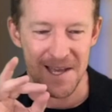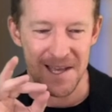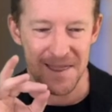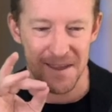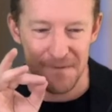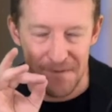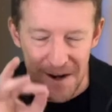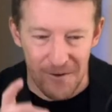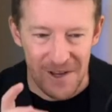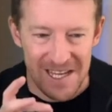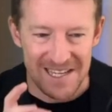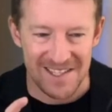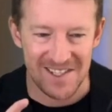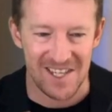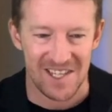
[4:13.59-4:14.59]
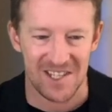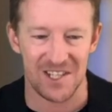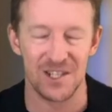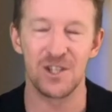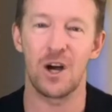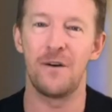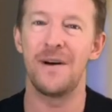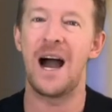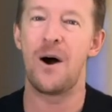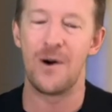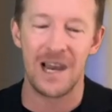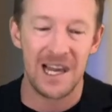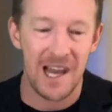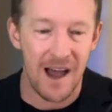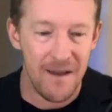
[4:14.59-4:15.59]
the very existence of our
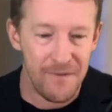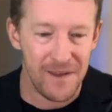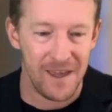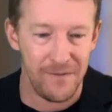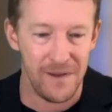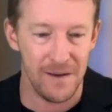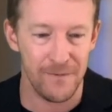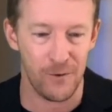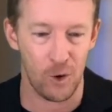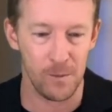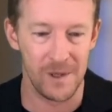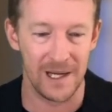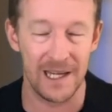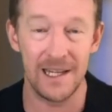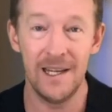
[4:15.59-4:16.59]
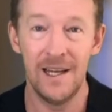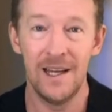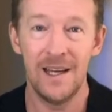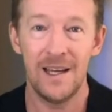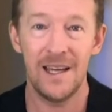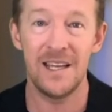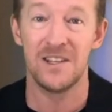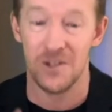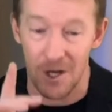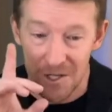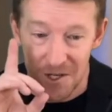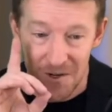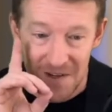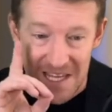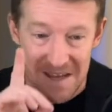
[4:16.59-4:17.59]
life-giving formula is
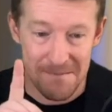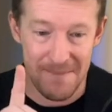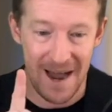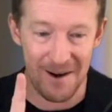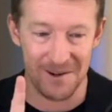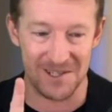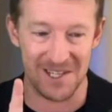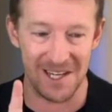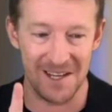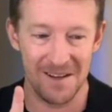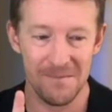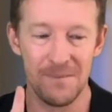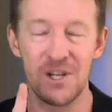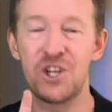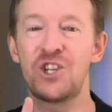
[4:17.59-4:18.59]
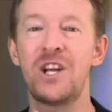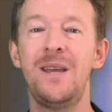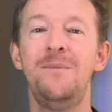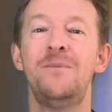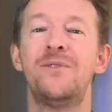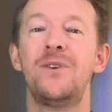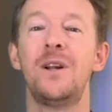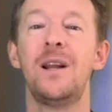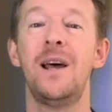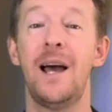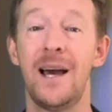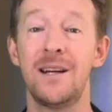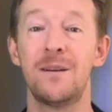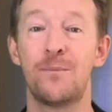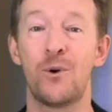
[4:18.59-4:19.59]
not only embarrassing, but shameful
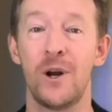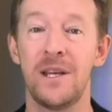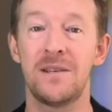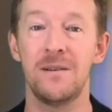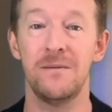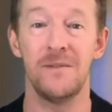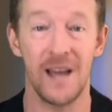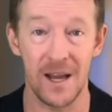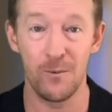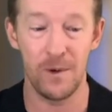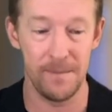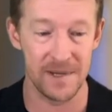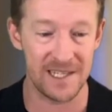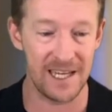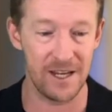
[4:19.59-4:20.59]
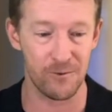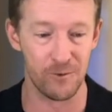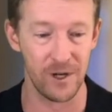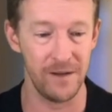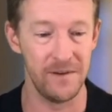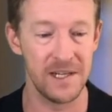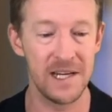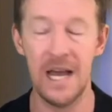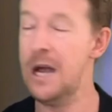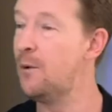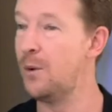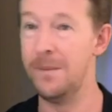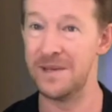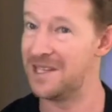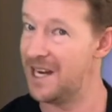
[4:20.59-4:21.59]
and oppressive, and we must get rid of it.
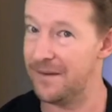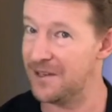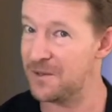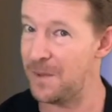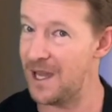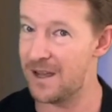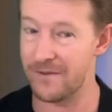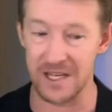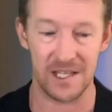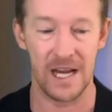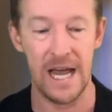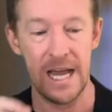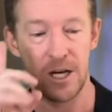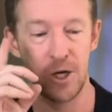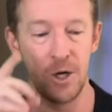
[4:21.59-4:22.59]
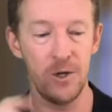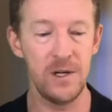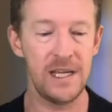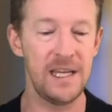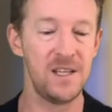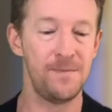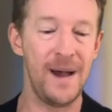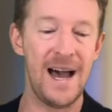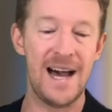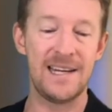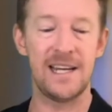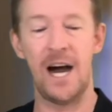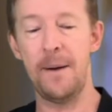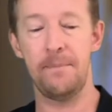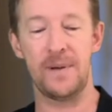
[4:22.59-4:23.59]
We must never speak of it. Good is
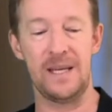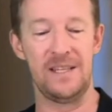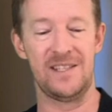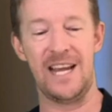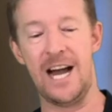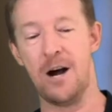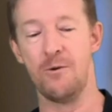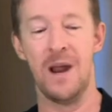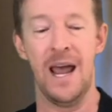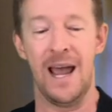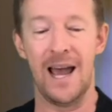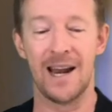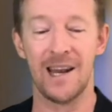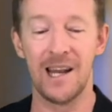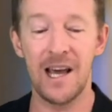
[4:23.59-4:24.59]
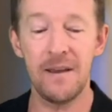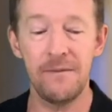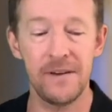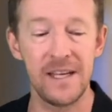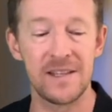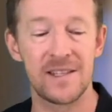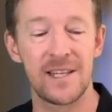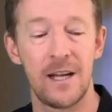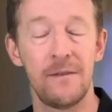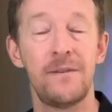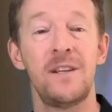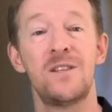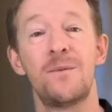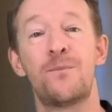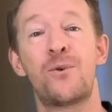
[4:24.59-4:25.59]
bad, up is down, and life itself
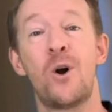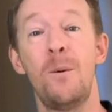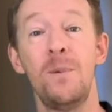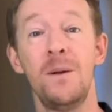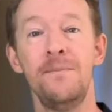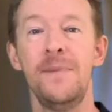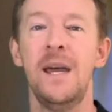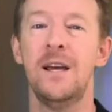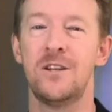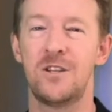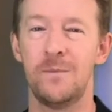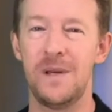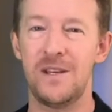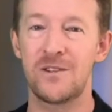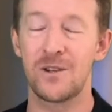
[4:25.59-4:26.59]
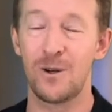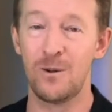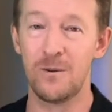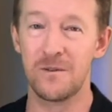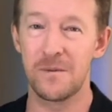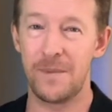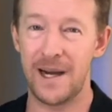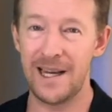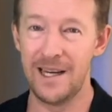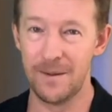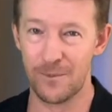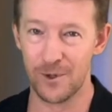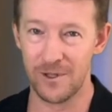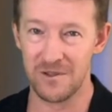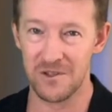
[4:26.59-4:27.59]
is a problem to be solved by
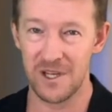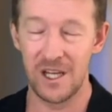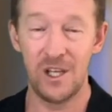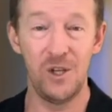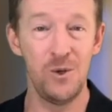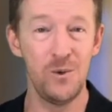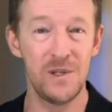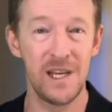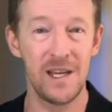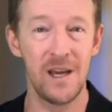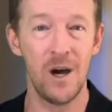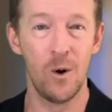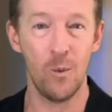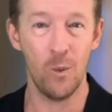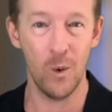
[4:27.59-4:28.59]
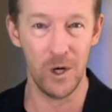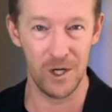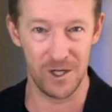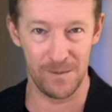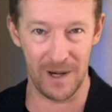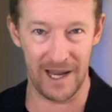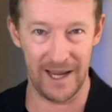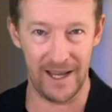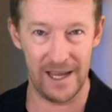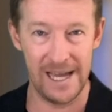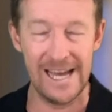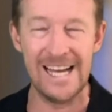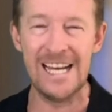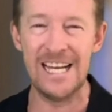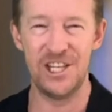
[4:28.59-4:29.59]
liberals using wordplay.
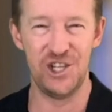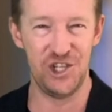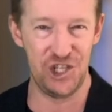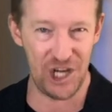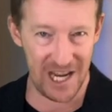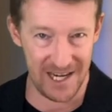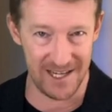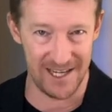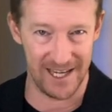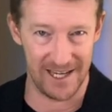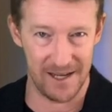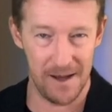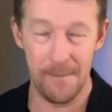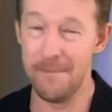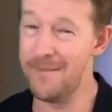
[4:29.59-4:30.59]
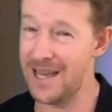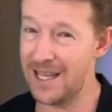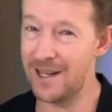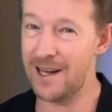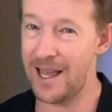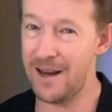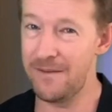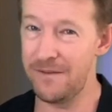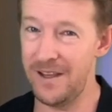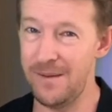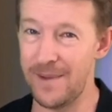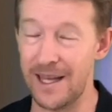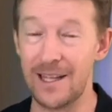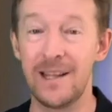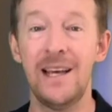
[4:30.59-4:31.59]
Gender, male and
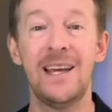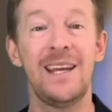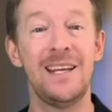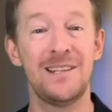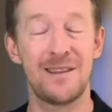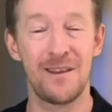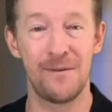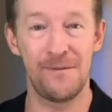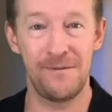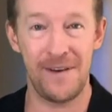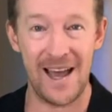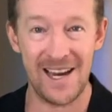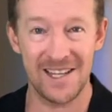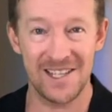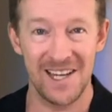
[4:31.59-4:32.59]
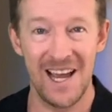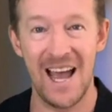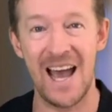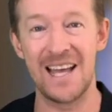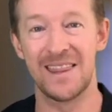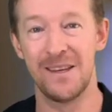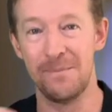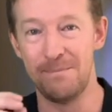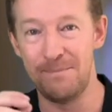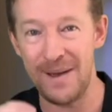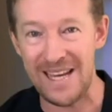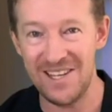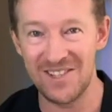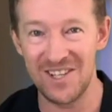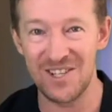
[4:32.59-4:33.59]
female, is the fact at the
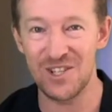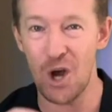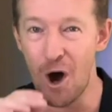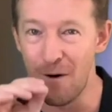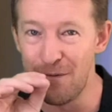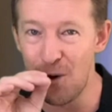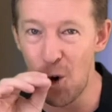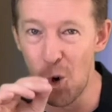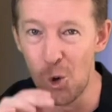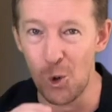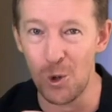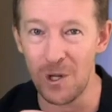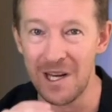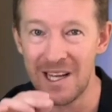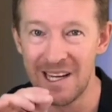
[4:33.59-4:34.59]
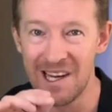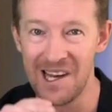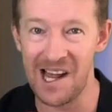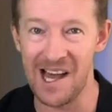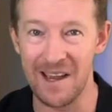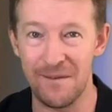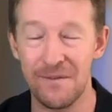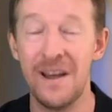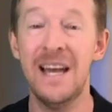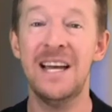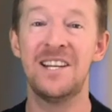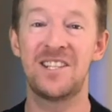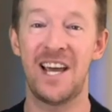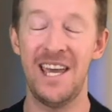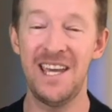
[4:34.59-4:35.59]
basis of all
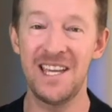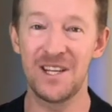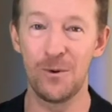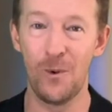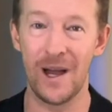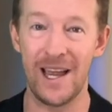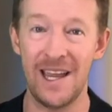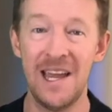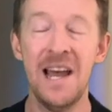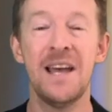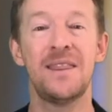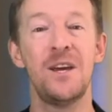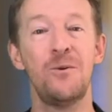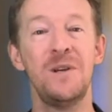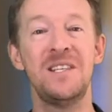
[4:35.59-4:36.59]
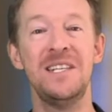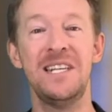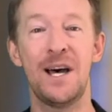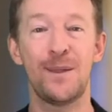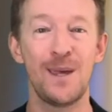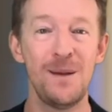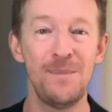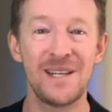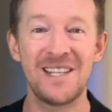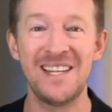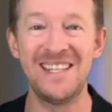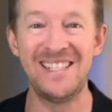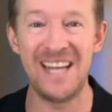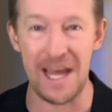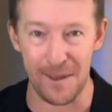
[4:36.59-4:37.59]
life. Take it away, there is nothing but a
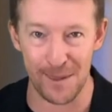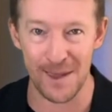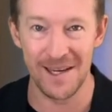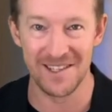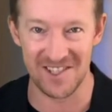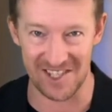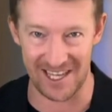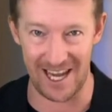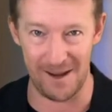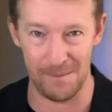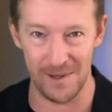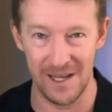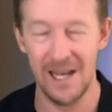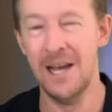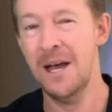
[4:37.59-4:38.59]
deathscape.